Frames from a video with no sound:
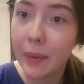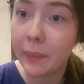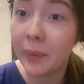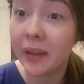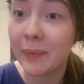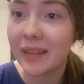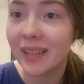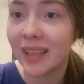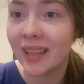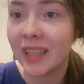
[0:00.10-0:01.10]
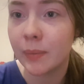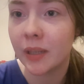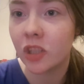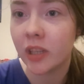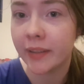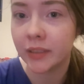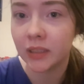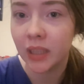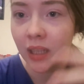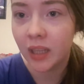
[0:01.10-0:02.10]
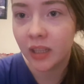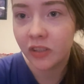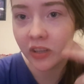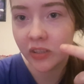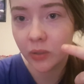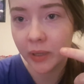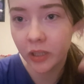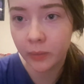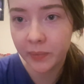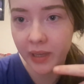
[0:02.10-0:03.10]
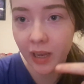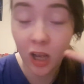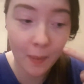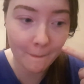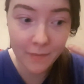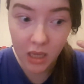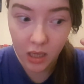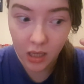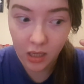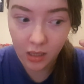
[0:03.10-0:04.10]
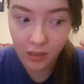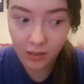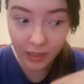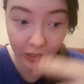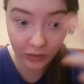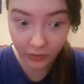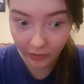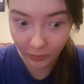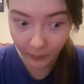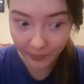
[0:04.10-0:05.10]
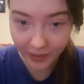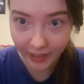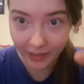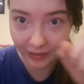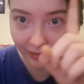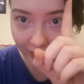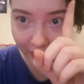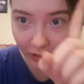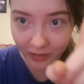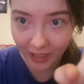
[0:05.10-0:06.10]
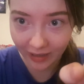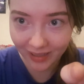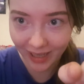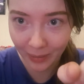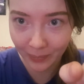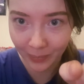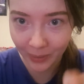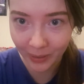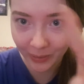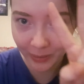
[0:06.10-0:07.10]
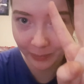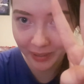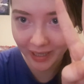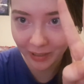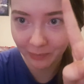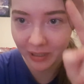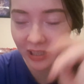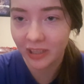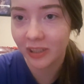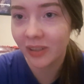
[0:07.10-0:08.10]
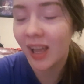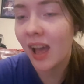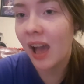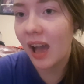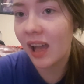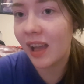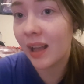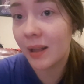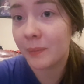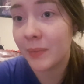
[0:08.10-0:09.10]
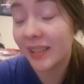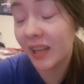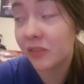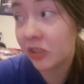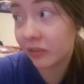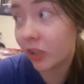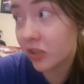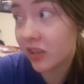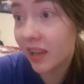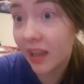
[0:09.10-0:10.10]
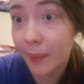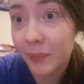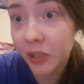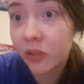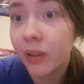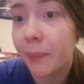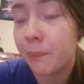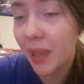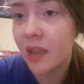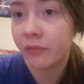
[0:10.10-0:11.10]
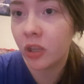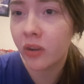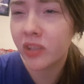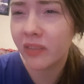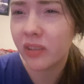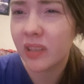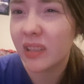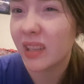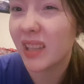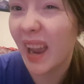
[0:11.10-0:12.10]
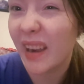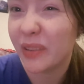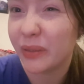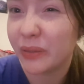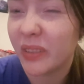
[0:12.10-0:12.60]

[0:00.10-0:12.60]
people, welcome back to Simmer Is My Channel. Just a quick update on me. Yet another update. Lockdown day one, update number two. I said I was going to do vlogs in here. I'm going to do, like, big vlogs of stuff that, like, kind of,